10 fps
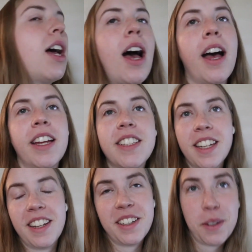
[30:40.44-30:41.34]
I
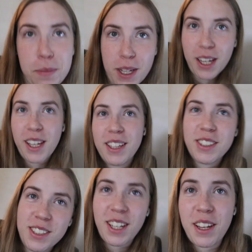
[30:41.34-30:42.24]
did end up taking
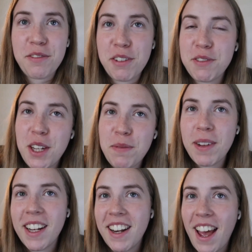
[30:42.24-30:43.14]
just like a
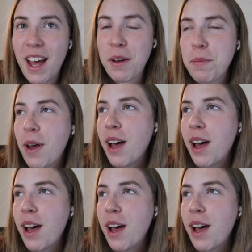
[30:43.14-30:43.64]
15-minute nap.